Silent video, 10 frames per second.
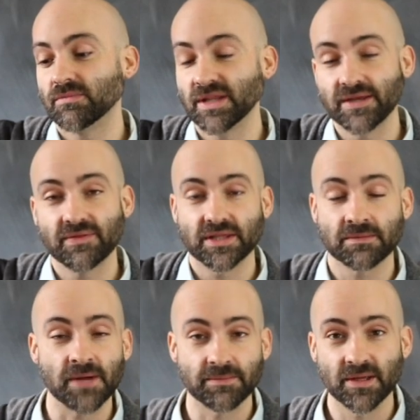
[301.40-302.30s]
to believe that there
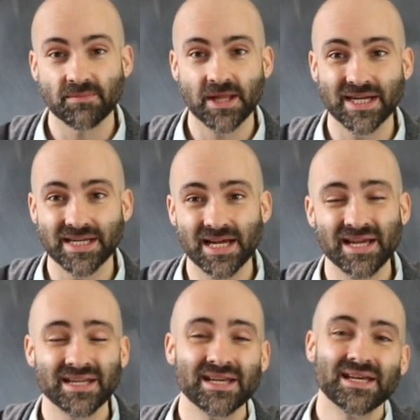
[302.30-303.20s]
might be a Planet
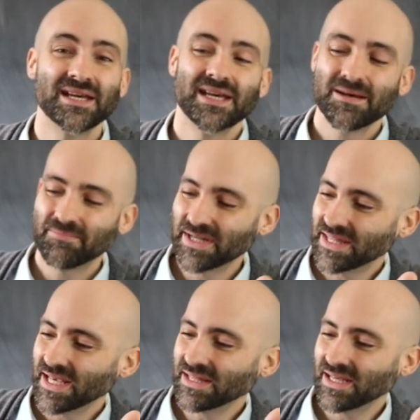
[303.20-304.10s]
Nine. But
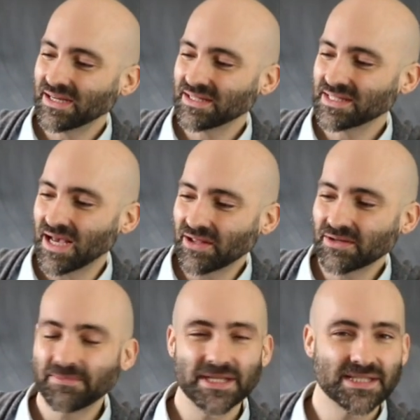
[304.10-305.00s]
then there's
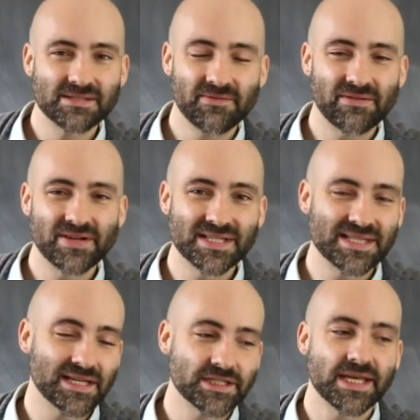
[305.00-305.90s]
other pieces of evidence
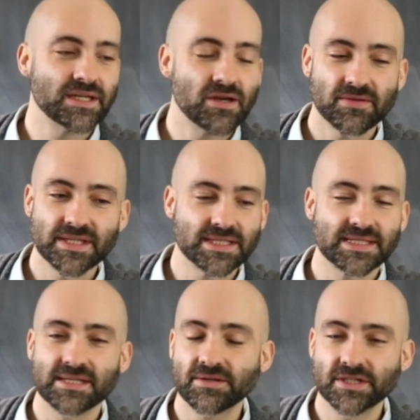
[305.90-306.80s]
that say, no, this is
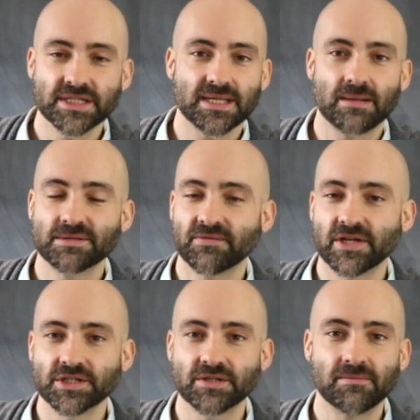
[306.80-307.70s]
still just
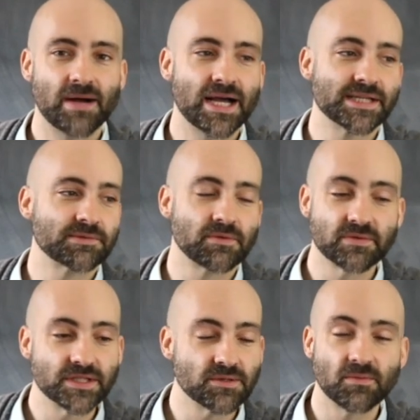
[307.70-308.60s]
observational bias. When
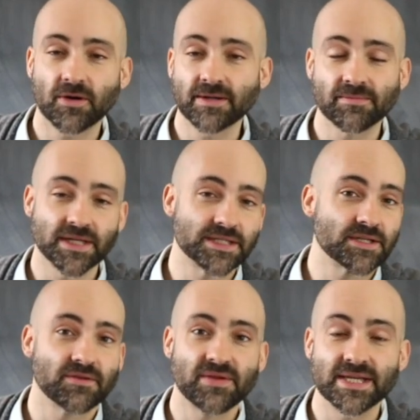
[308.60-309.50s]
we do more complete
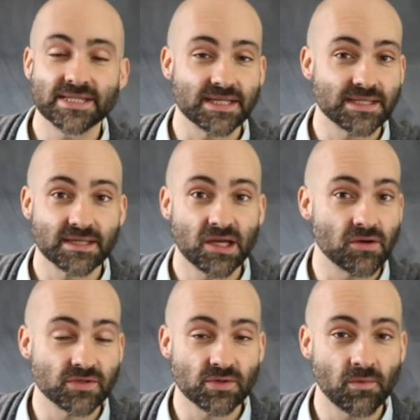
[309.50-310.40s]
surveys, this
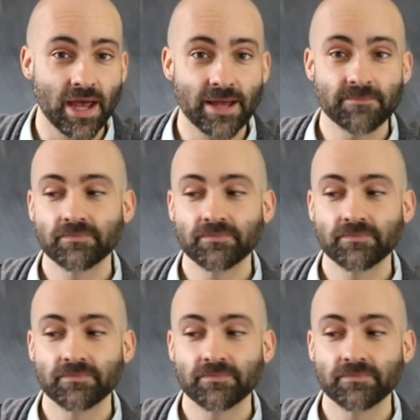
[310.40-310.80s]
goes away.